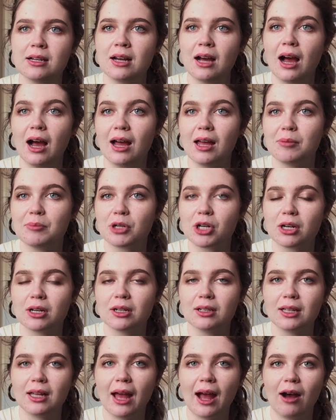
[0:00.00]
I am
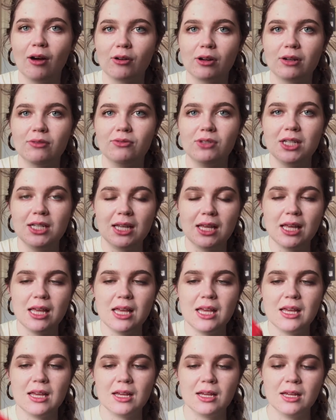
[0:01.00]
currently out of
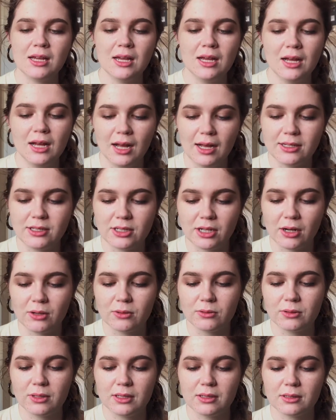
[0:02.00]
tea. I
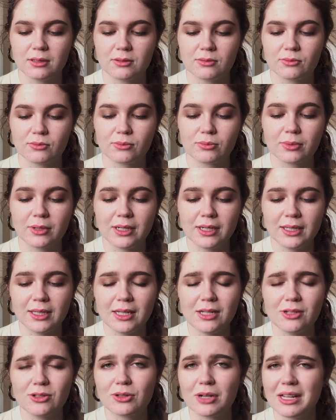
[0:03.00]
don't
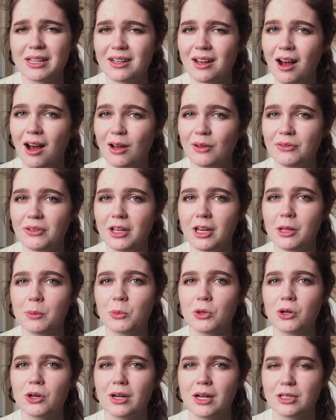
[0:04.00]
really drink coffee
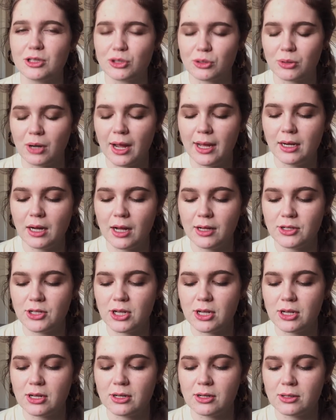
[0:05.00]
anymore. I try not
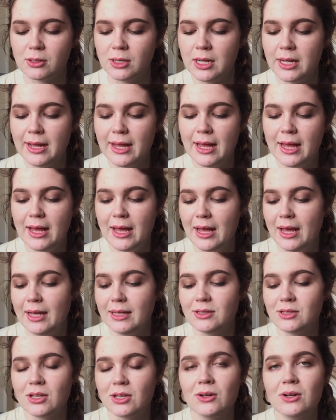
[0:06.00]
to.
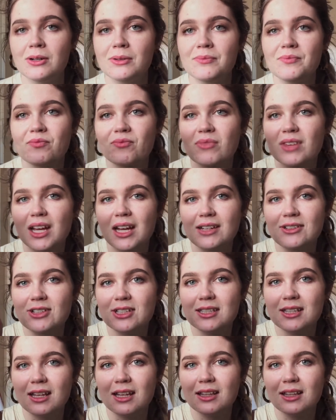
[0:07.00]
And so I just thought